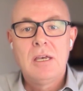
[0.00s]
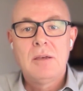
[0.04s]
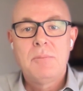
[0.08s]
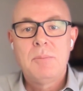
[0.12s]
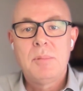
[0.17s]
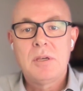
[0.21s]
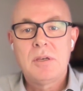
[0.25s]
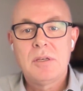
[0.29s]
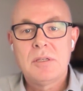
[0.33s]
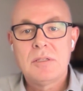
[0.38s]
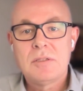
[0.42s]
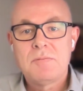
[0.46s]

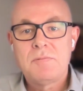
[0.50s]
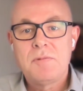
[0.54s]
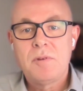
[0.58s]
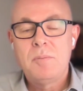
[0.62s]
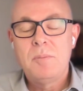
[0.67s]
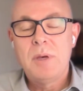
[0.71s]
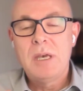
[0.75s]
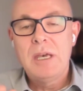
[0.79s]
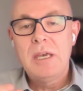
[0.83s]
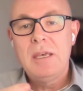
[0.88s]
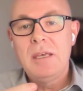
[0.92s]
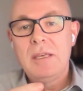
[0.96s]
Because for
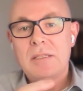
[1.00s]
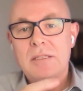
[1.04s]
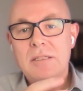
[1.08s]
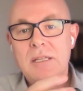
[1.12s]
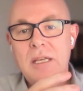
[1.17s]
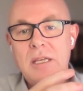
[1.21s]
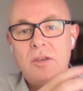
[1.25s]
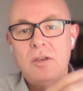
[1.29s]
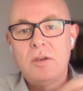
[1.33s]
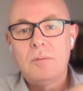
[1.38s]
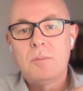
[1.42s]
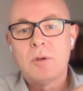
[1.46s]
me, it's
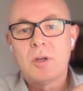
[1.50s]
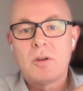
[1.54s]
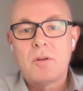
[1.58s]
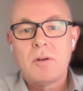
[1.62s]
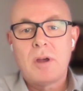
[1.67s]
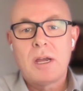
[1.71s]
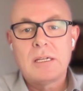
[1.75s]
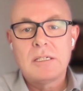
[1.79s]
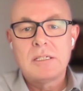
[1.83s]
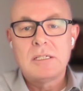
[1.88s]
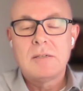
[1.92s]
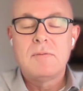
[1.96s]
that human
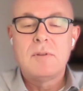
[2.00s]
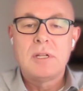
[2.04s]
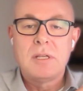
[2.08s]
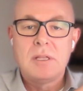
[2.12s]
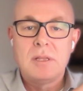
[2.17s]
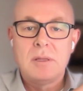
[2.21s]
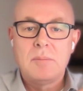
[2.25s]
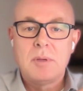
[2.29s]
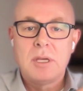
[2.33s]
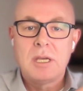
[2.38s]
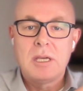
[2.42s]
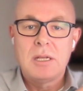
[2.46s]
creativity in
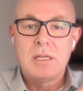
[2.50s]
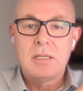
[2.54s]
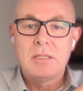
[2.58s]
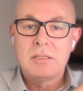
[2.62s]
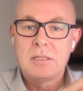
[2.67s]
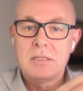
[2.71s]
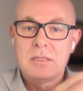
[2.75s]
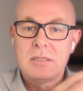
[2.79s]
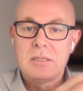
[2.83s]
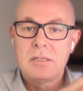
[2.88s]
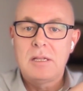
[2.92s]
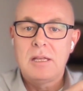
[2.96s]
the beginning, so
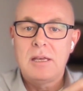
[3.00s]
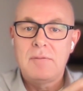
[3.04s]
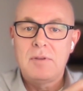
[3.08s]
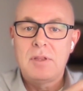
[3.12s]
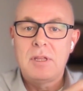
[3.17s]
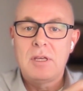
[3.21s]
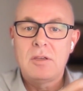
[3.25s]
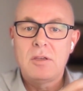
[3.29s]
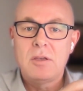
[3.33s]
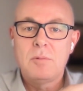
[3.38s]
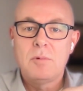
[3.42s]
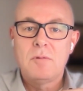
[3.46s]
still having
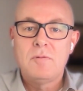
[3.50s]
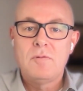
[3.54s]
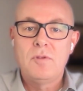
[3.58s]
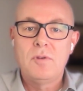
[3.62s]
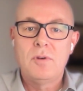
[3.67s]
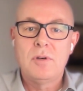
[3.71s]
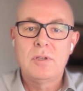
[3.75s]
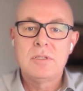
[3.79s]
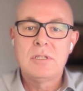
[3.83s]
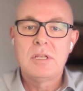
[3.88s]
that human voice.